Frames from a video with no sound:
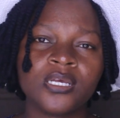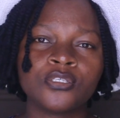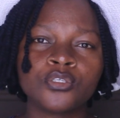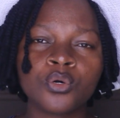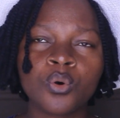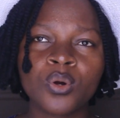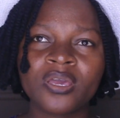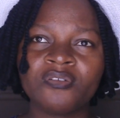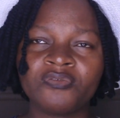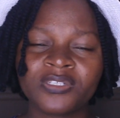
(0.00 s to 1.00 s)
So
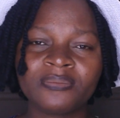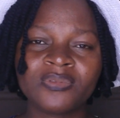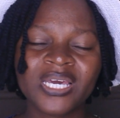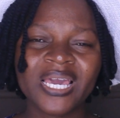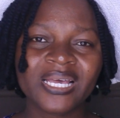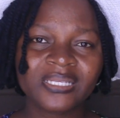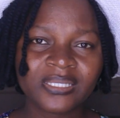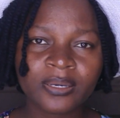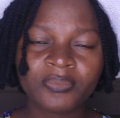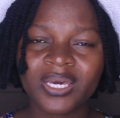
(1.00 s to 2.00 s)
if something hits
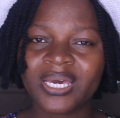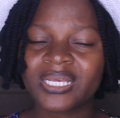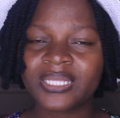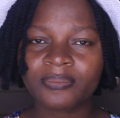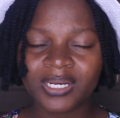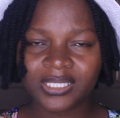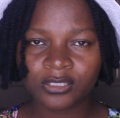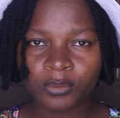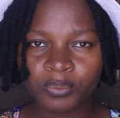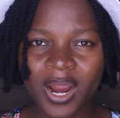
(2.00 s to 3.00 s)
them, hit them as a
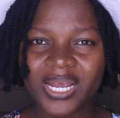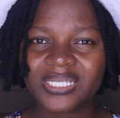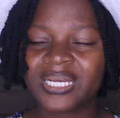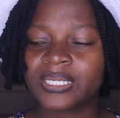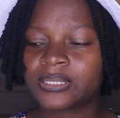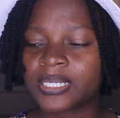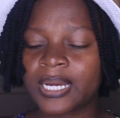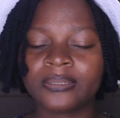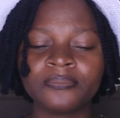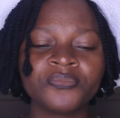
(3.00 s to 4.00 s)
surprise, and it
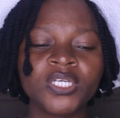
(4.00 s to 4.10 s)
can